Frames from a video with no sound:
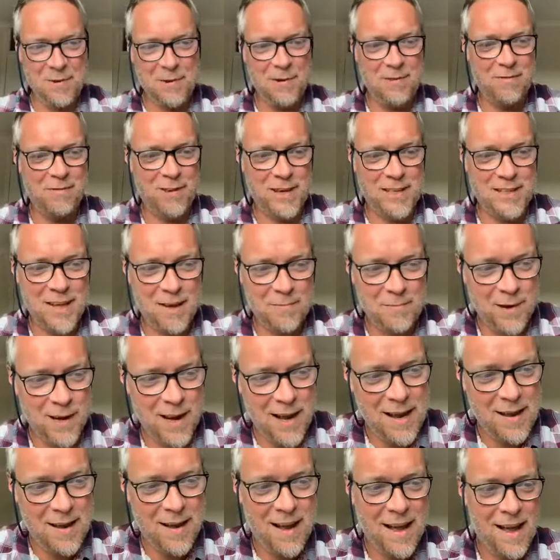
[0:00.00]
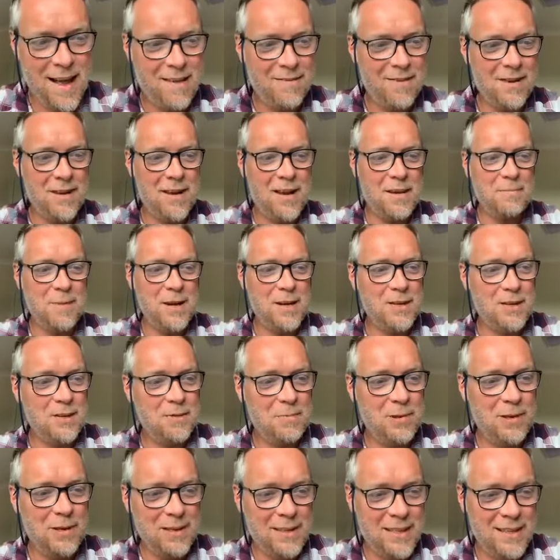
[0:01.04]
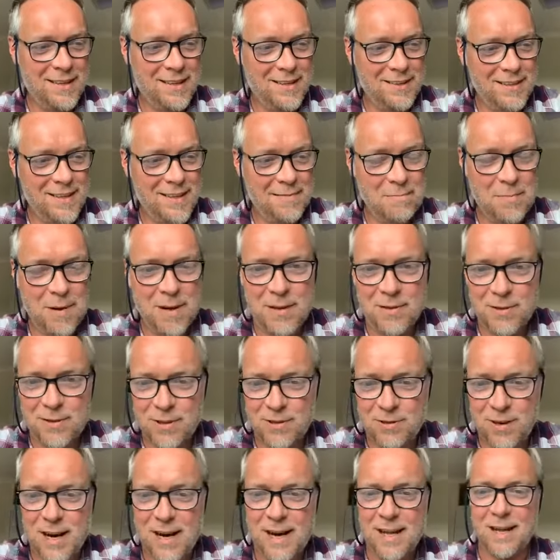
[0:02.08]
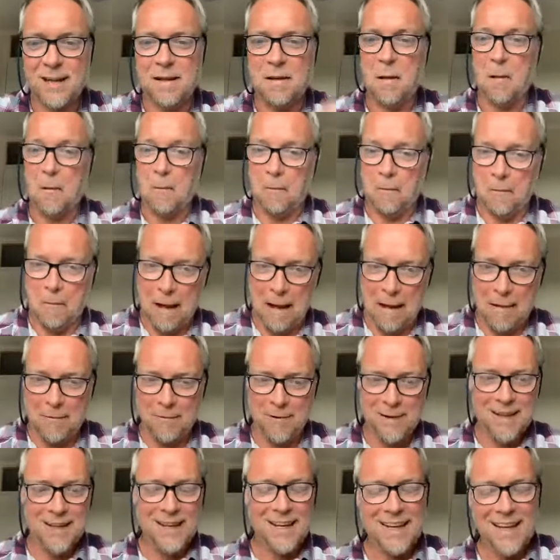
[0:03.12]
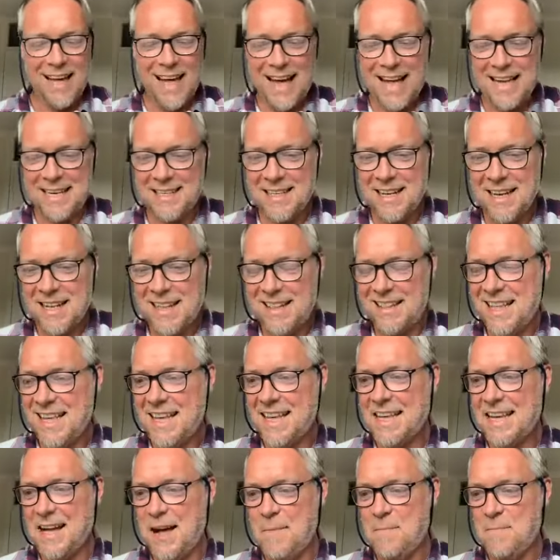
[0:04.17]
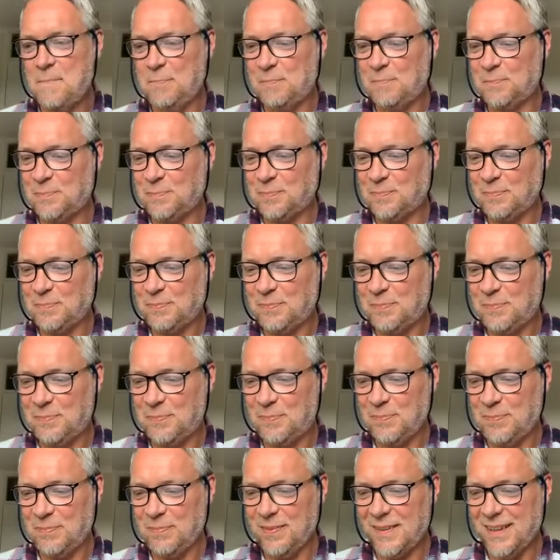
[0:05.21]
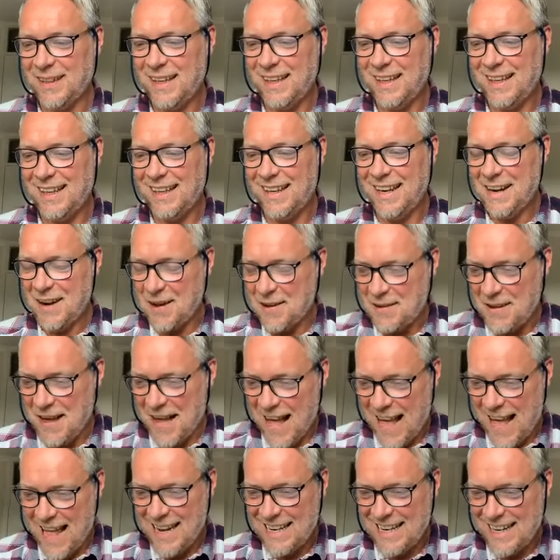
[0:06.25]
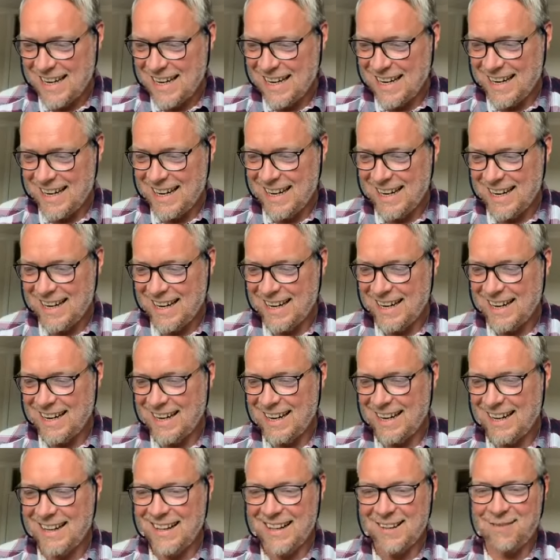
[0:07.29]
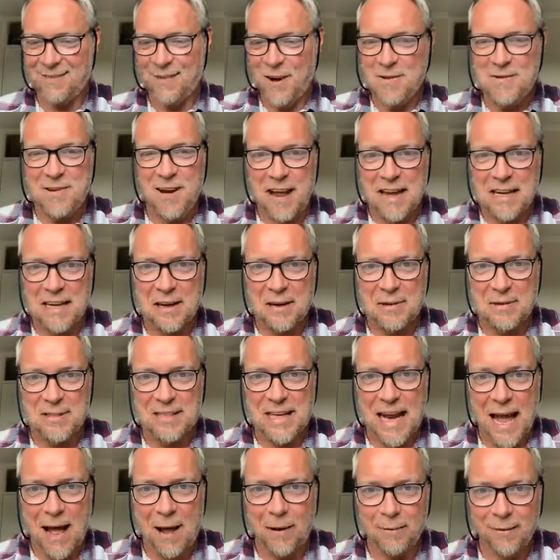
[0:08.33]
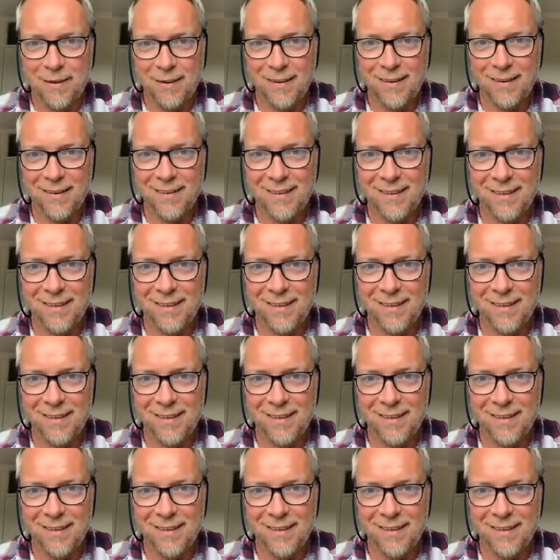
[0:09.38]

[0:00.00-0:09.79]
tomorrow, for example, I, I have a, a, patient booked in who's in Perth, Australia. Wow. And the, um, you know, and the phone line goes down